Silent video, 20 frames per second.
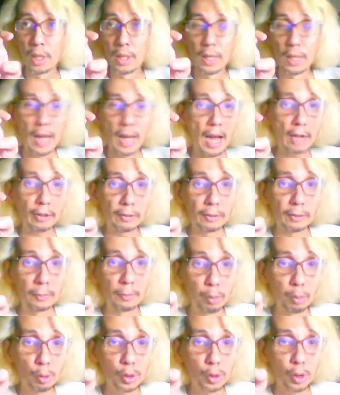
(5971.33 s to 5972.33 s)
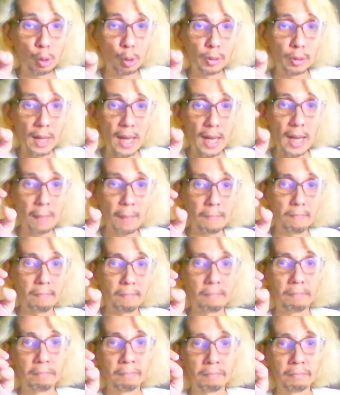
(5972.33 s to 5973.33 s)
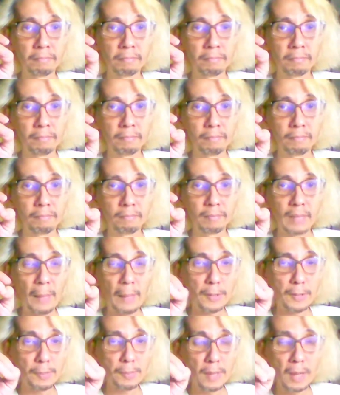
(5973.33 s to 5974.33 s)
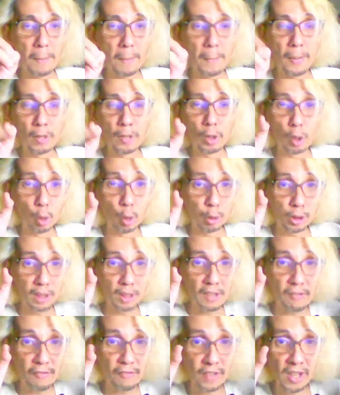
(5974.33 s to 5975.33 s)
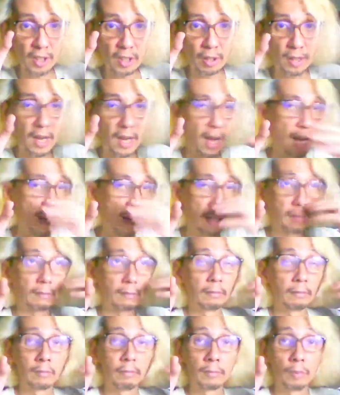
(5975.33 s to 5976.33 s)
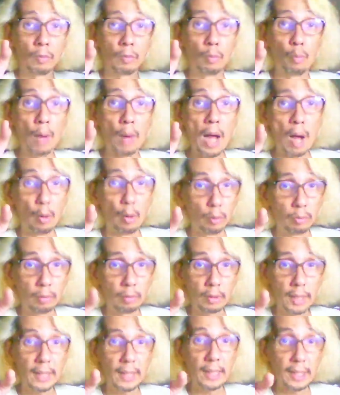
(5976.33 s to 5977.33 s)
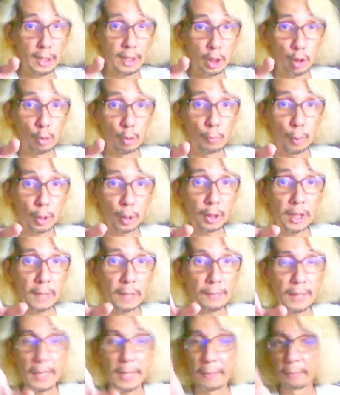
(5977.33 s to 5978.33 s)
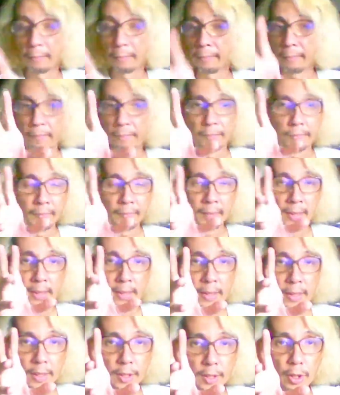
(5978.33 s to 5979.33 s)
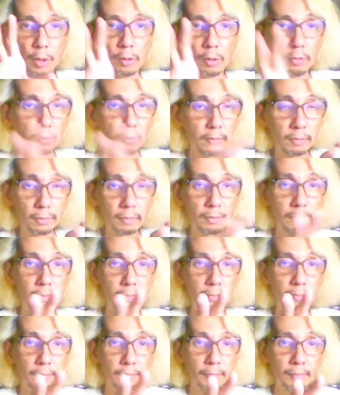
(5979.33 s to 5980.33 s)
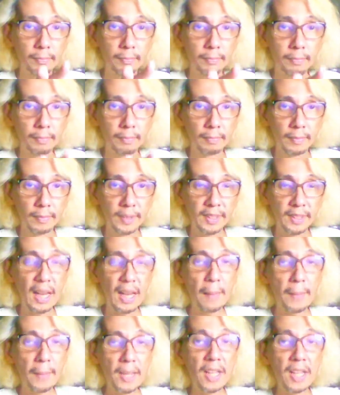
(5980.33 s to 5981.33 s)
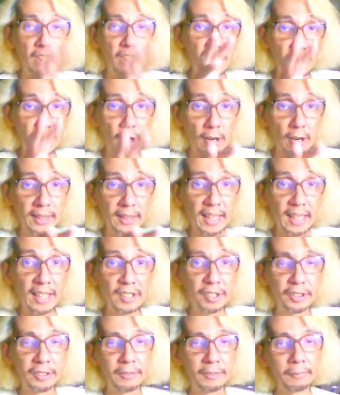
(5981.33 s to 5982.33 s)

out of the blue showed up. Tapos mayroon pang ghostly figure na, wow, okay, it's super creepy. So, sinabi niya si charlatan yun.